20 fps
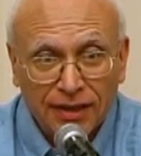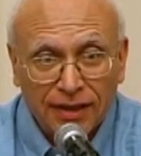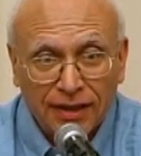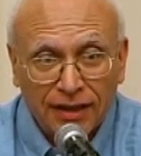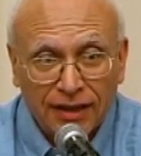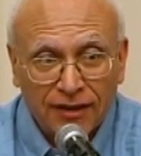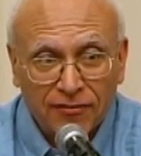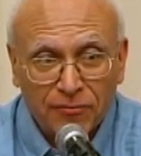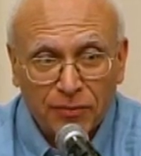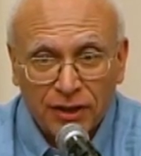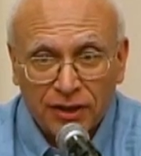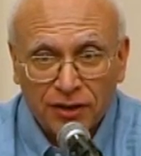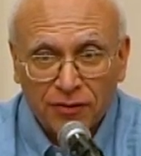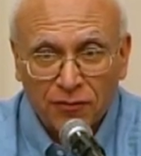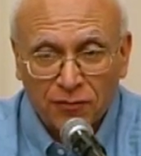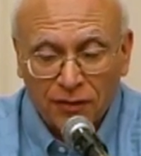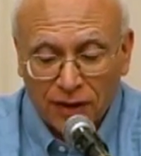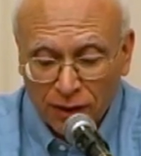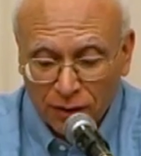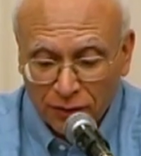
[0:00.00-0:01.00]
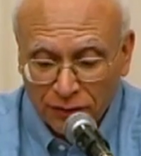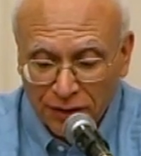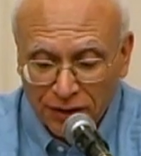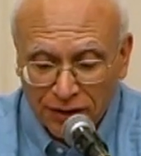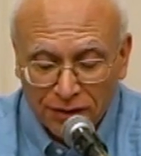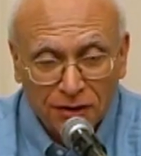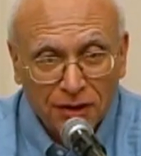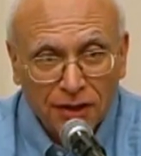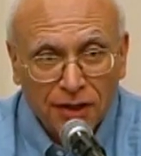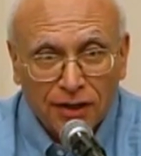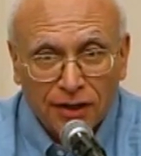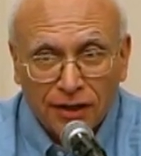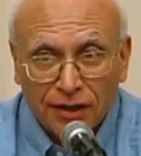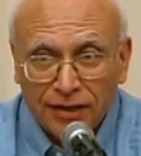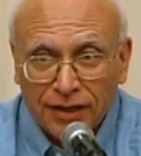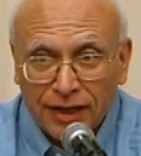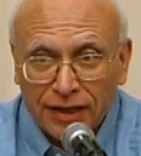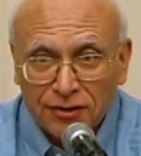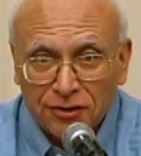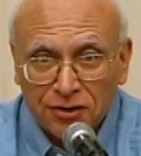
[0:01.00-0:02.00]
have been involved in
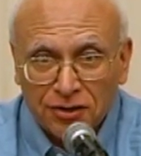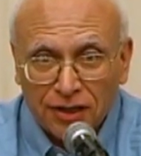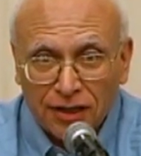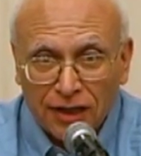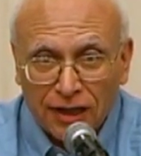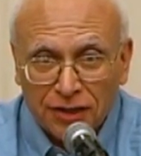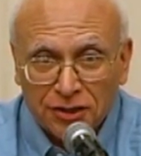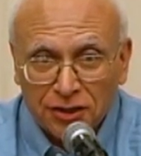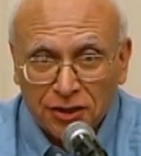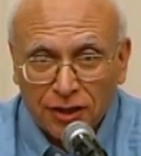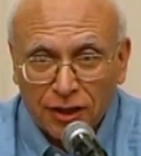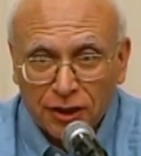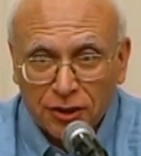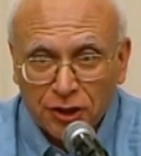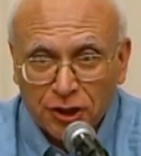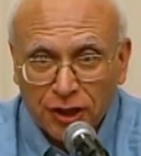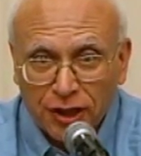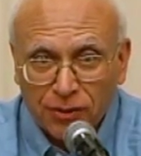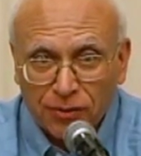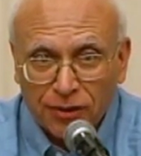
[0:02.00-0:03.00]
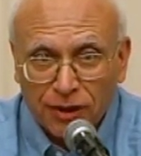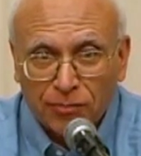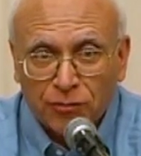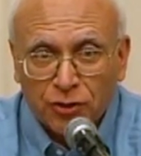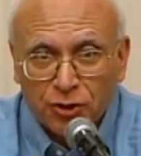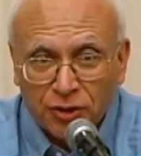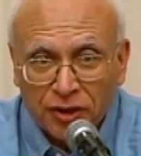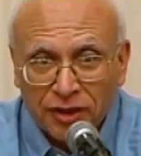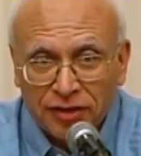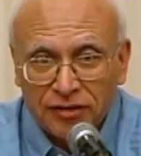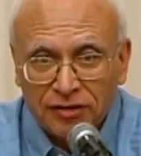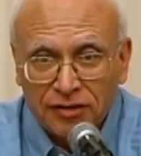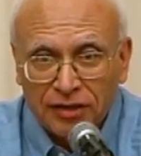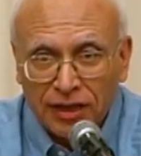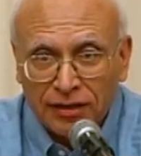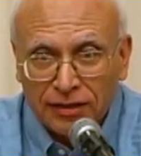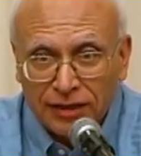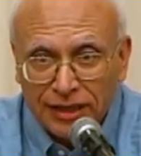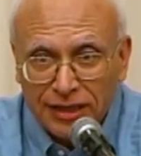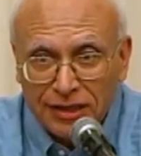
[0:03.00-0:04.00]
against Aza Kasher and
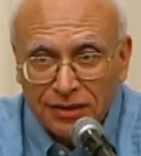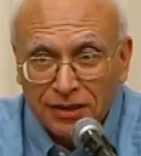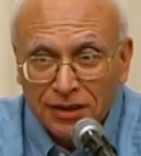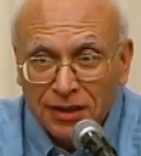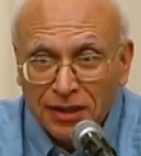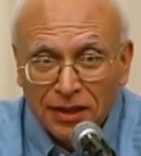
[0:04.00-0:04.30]
Yadlin.